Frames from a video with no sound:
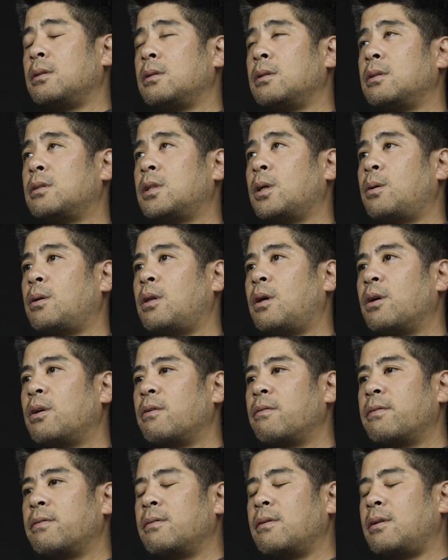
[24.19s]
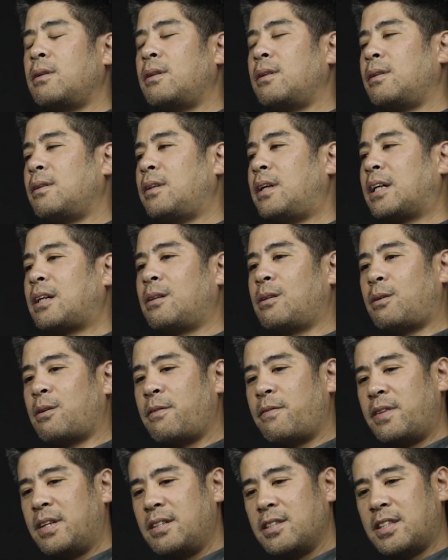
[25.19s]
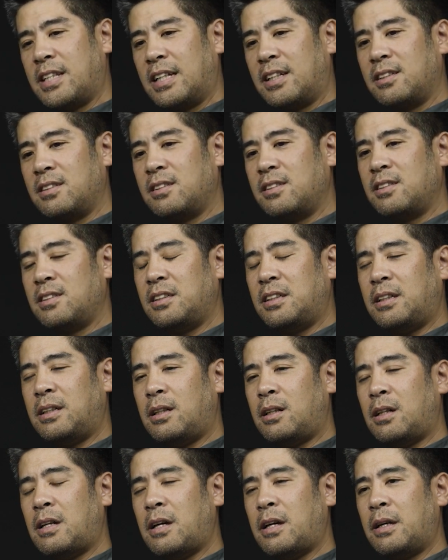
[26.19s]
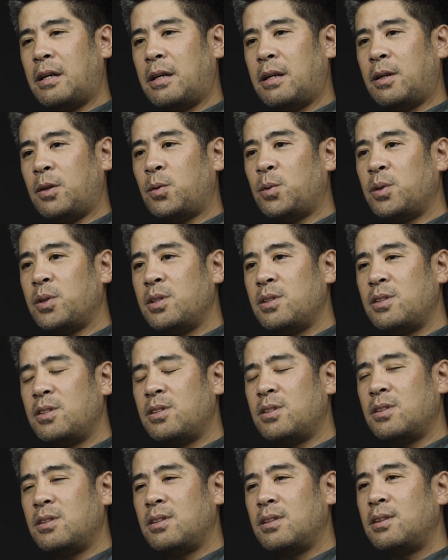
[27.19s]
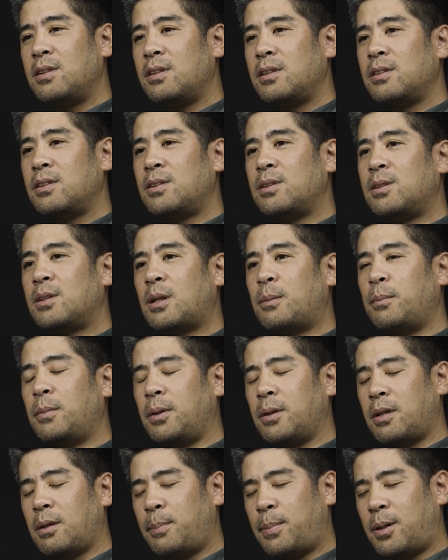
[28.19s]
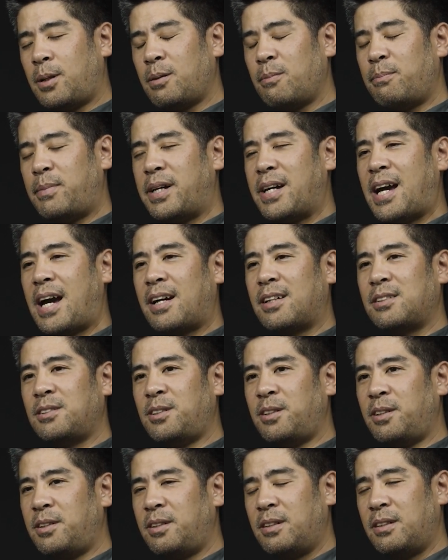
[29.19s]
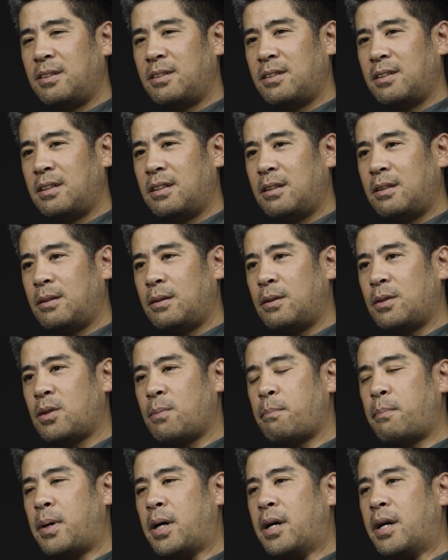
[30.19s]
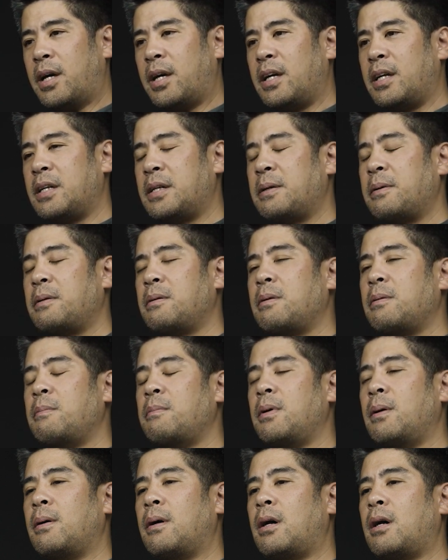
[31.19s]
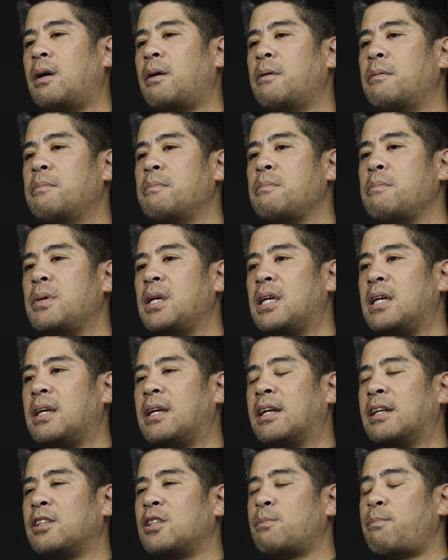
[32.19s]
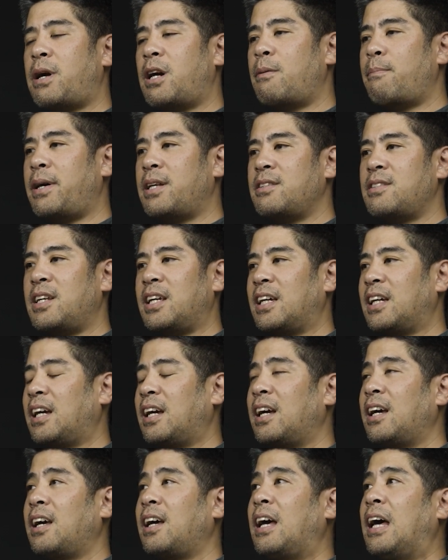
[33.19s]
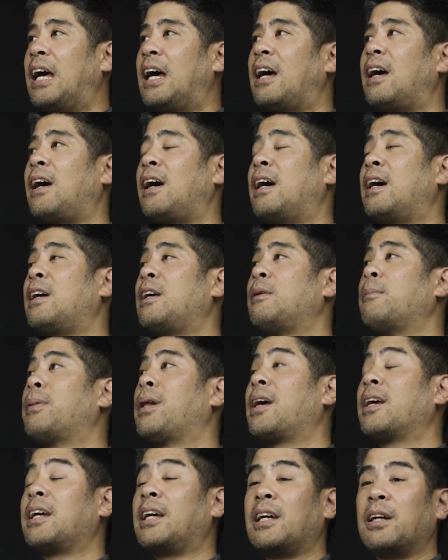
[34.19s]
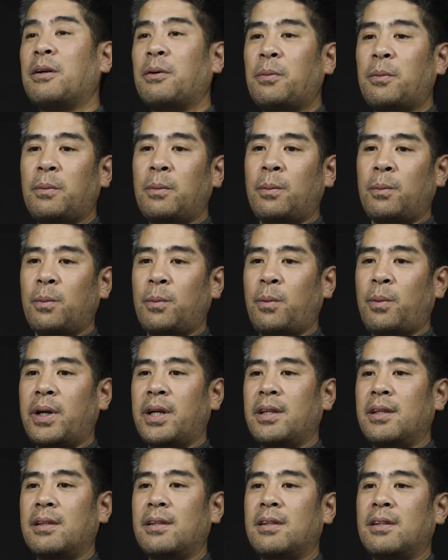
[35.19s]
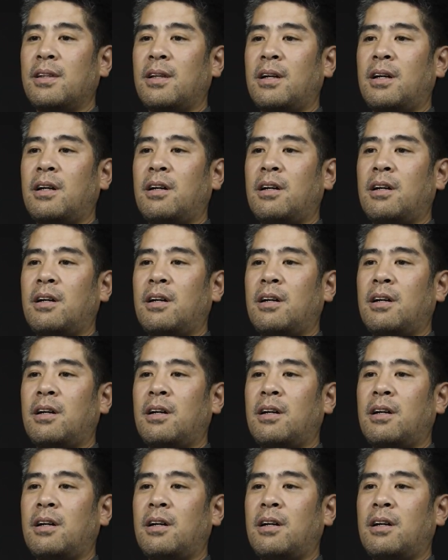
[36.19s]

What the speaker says: So like a lot of these things, it was stumbled upon by accident, by me experimenting and playing with